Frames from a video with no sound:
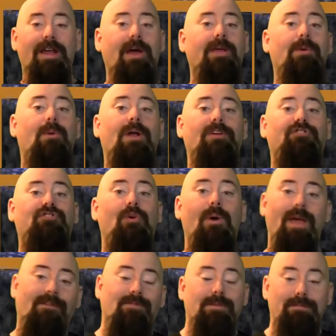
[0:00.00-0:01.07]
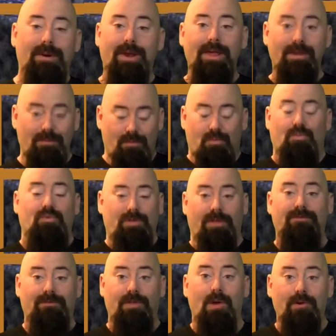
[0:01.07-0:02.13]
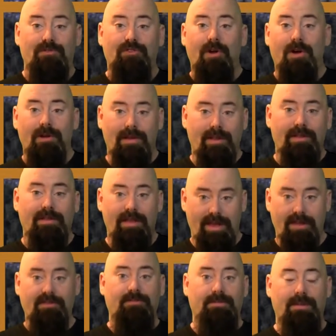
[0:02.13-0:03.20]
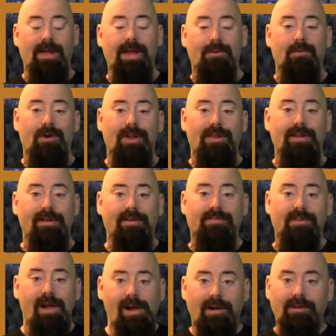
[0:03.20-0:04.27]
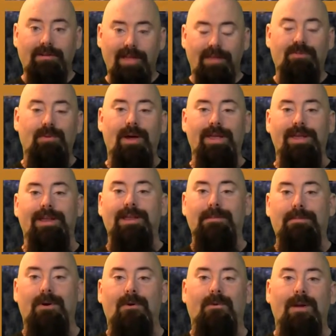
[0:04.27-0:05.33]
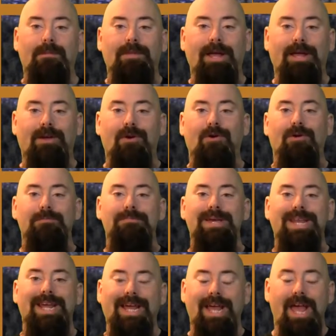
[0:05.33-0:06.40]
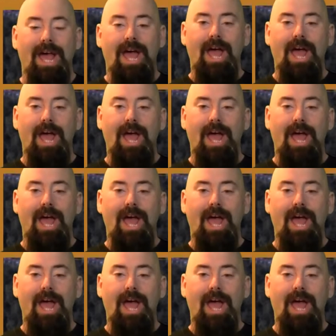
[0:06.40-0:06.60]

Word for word: Now you want to show everybody the flowchart and explain what it is. That's why you need a program like GoToMeeting.